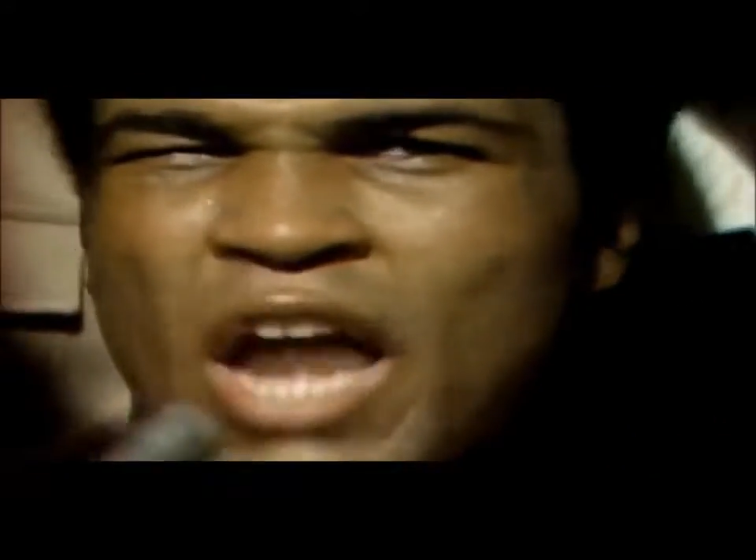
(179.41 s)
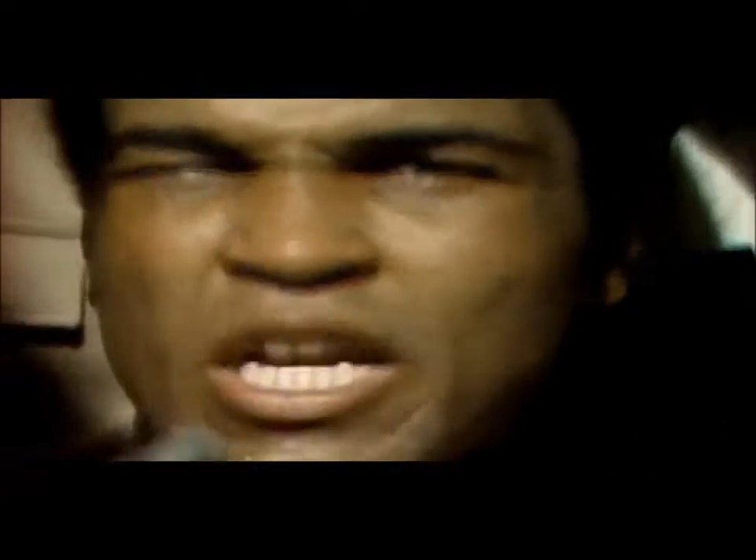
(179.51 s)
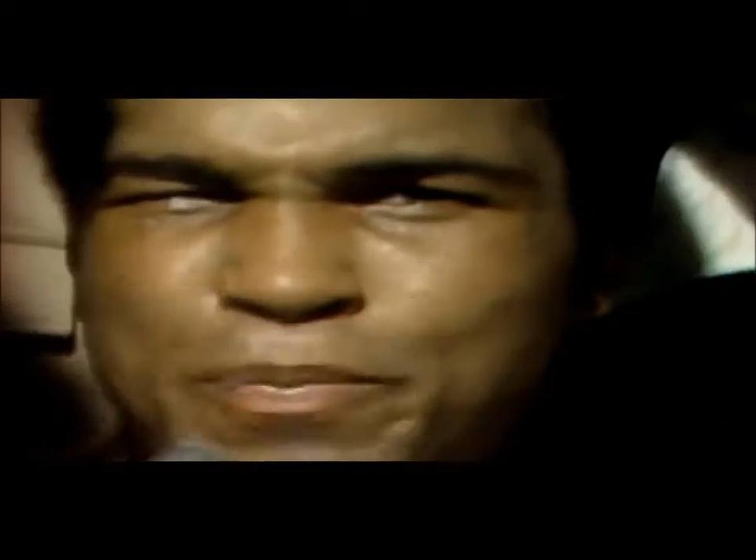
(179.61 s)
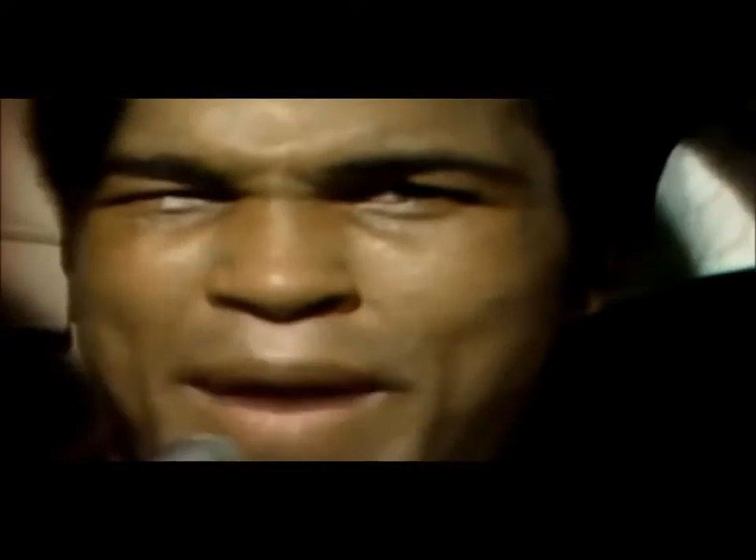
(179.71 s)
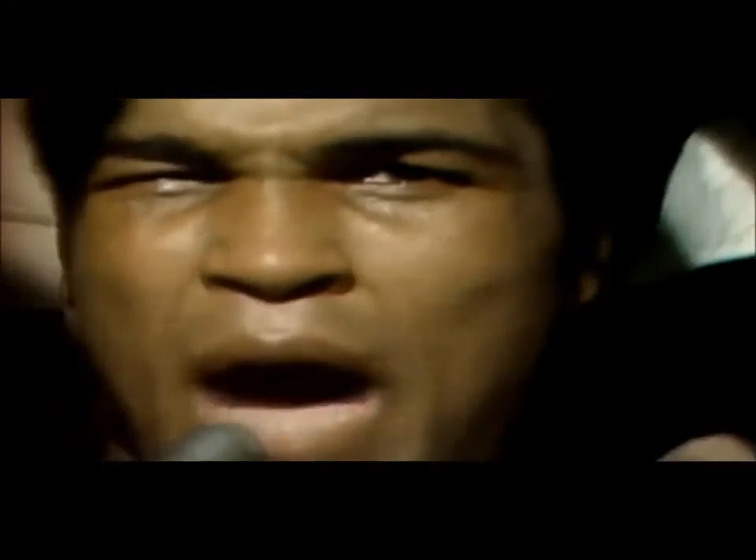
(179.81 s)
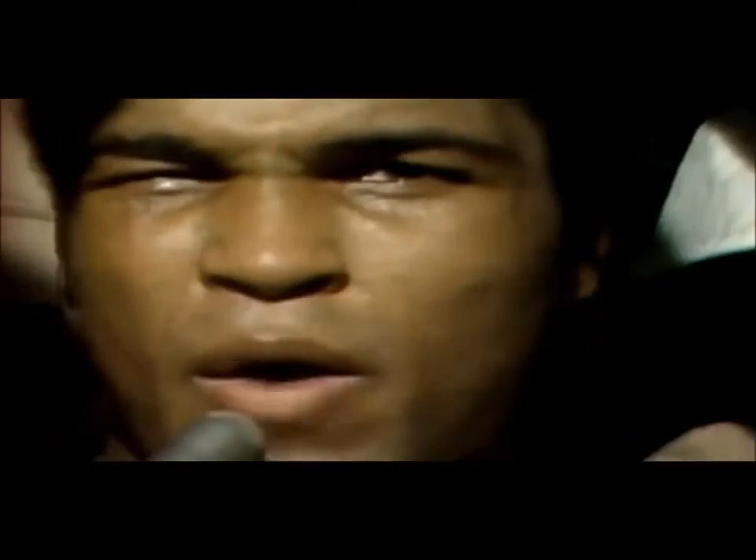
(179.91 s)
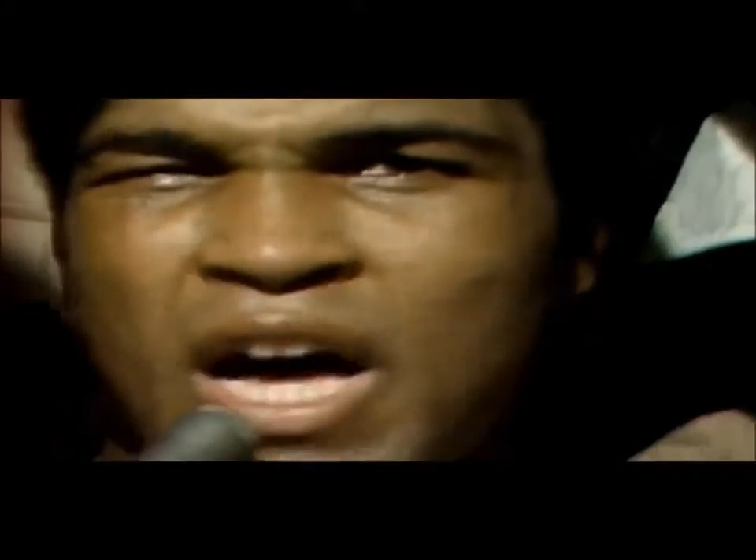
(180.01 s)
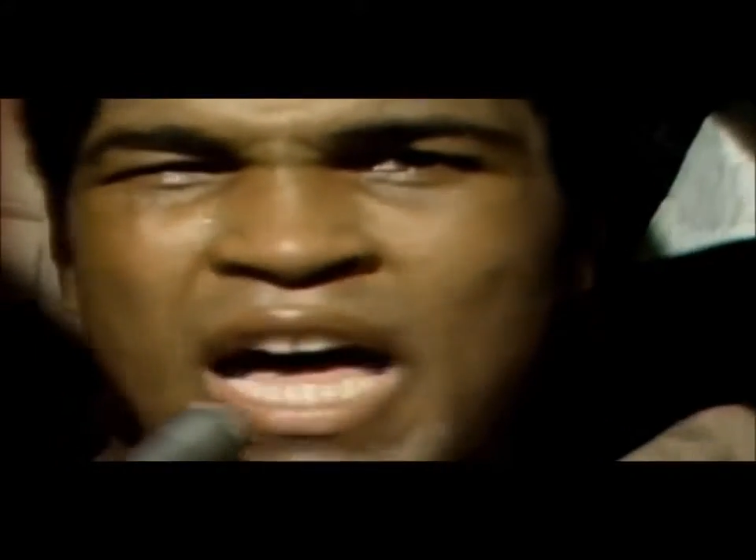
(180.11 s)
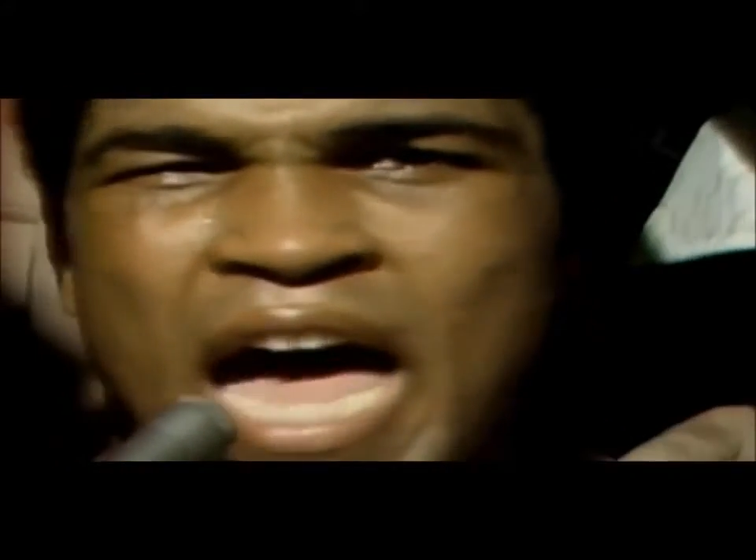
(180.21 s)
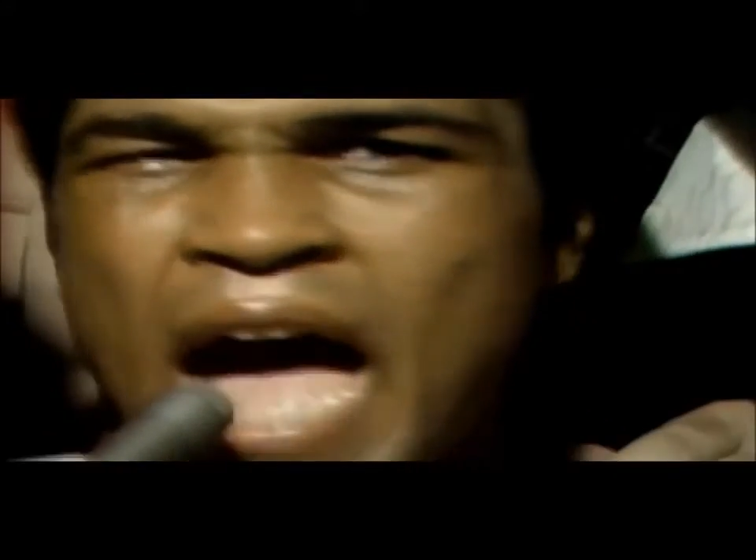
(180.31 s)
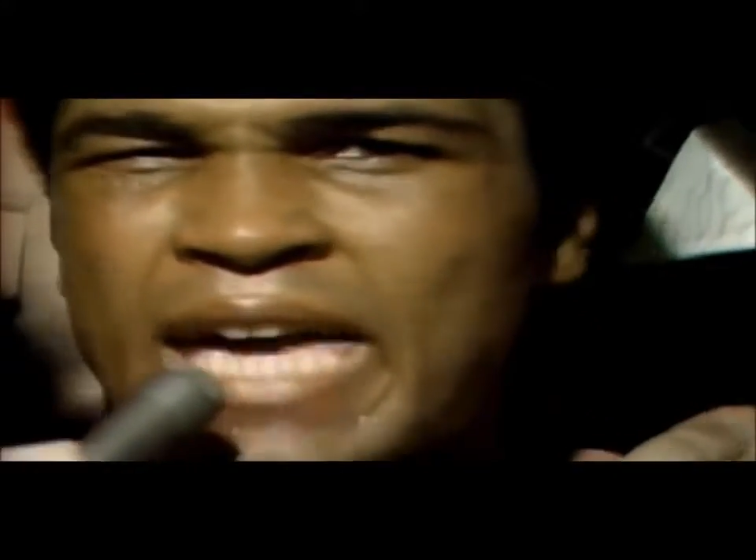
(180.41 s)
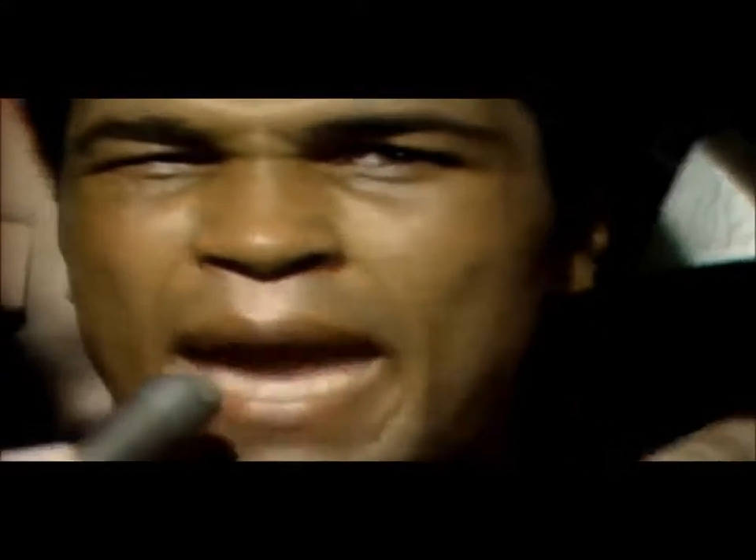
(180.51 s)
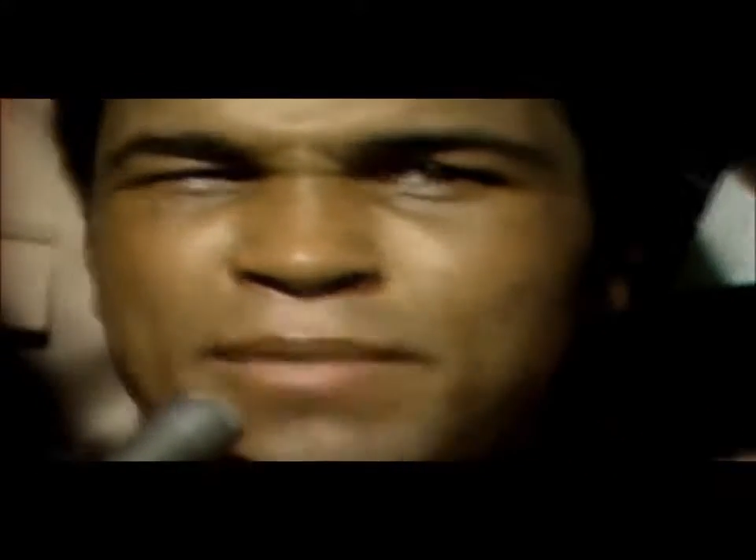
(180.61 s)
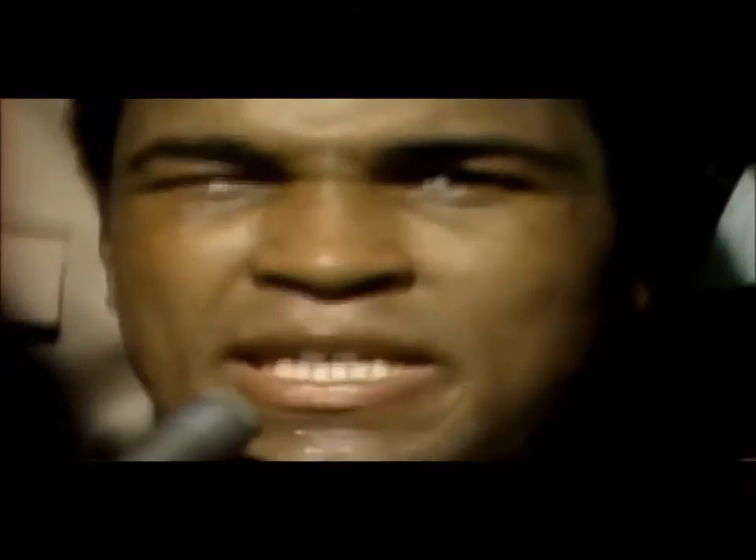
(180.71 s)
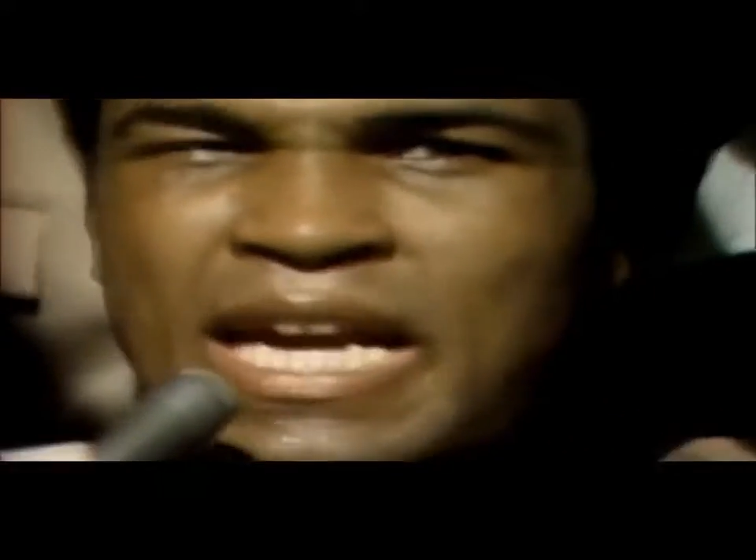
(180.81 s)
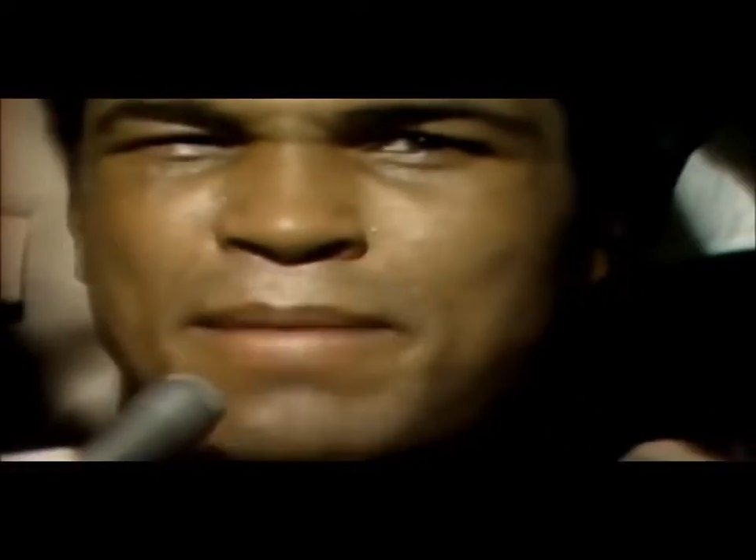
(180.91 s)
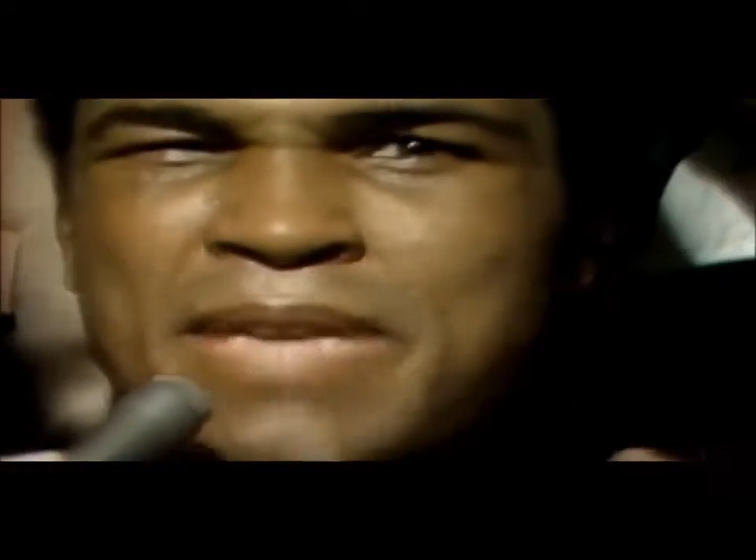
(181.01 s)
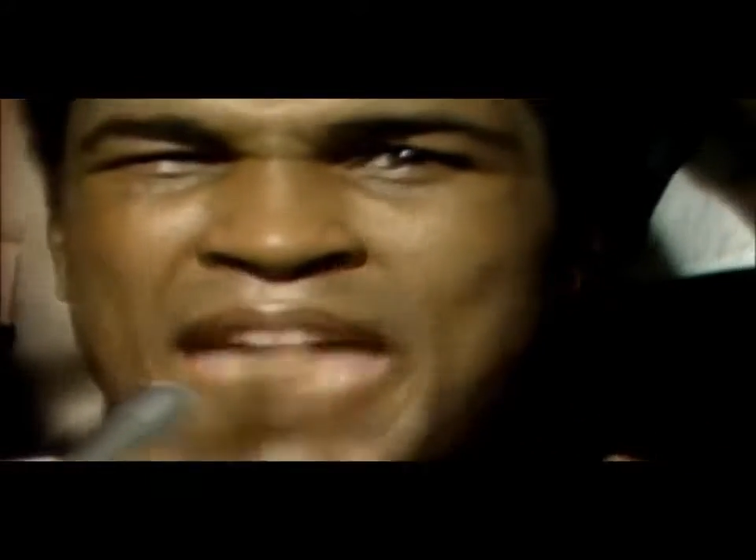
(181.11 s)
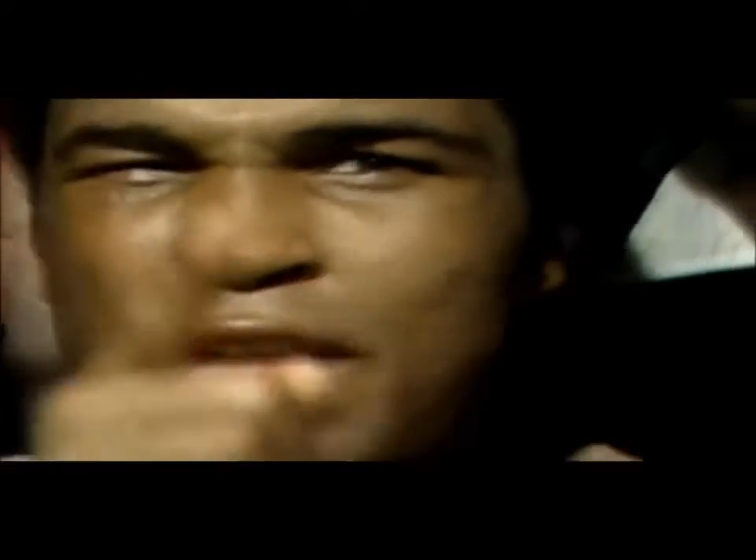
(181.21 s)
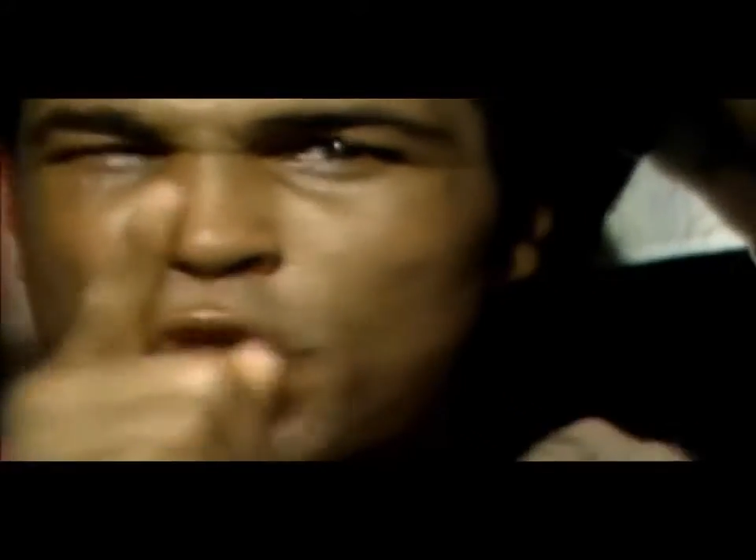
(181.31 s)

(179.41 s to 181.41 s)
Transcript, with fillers: all his power. I kept telling him he